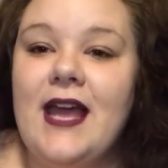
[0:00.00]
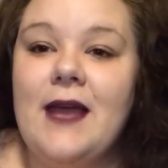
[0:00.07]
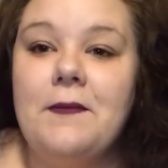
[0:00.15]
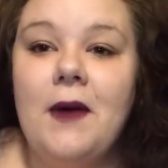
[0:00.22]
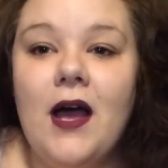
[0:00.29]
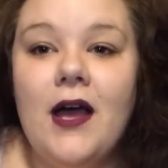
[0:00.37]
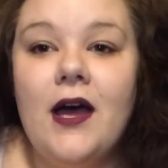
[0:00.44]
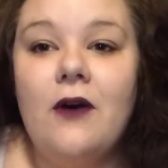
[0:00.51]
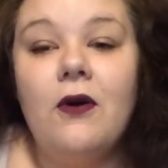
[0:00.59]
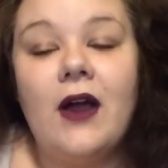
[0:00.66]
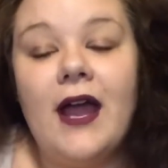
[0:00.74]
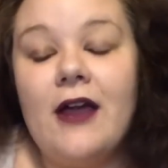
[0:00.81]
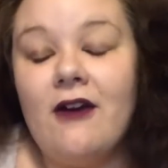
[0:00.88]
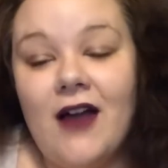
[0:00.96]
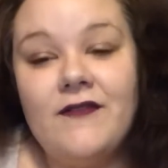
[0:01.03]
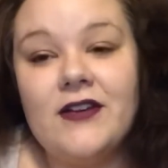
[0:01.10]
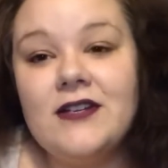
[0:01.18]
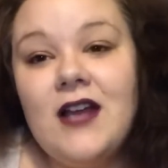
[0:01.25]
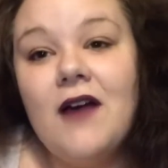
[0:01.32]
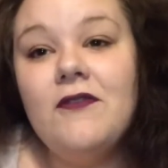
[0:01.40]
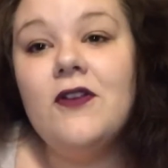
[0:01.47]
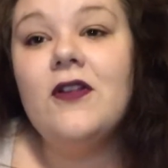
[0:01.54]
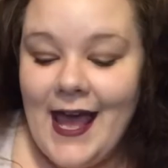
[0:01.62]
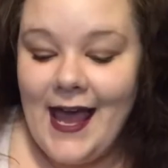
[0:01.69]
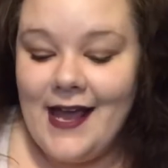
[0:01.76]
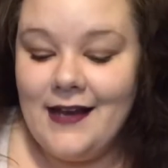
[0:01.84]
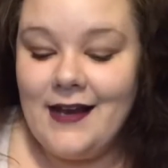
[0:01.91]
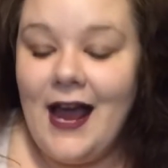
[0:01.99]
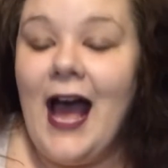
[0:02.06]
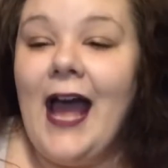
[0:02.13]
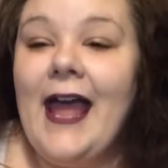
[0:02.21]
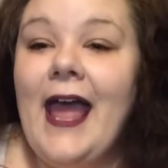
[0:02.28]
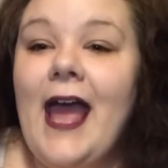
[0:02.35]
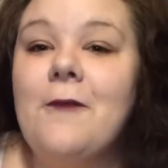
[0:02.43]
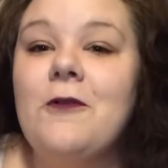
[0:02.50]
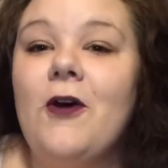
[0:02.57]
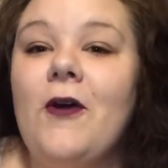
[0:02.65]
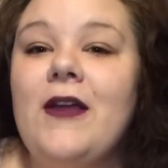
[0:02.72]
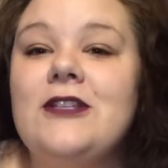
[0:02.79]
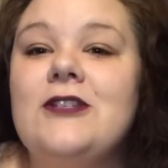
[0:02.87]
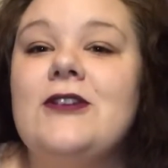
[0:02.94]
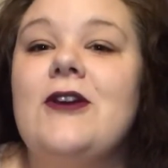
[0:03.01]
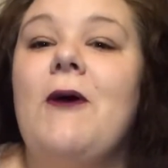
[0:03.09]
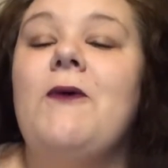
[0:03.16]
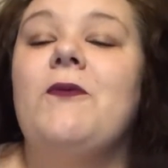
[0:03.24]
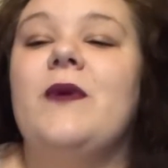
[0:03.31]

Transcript: a manga or a graphic novel. And I am going to go